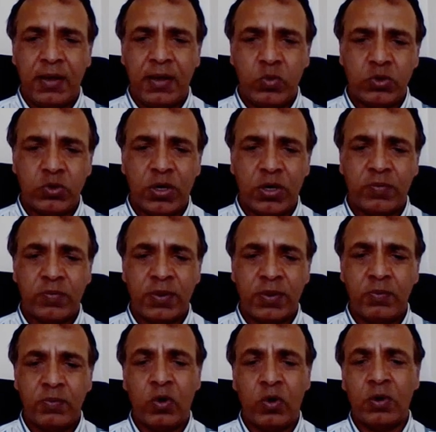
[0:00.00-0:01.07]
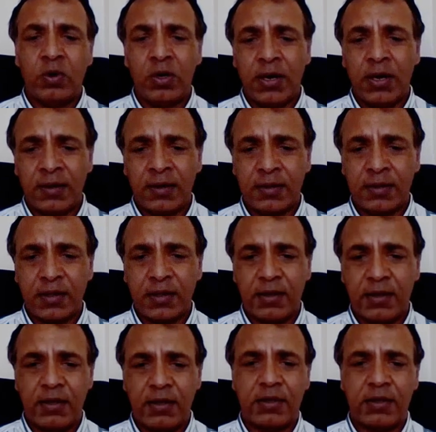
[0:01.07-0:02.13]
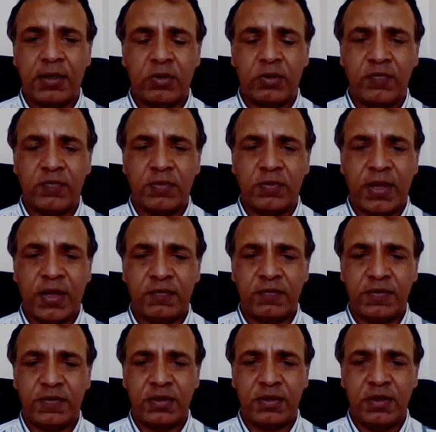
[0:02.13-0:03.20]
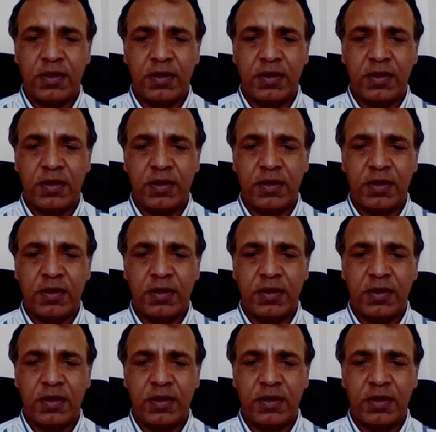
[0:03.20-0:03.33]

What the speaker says: which could have been more long-lasting in terms of its benefit.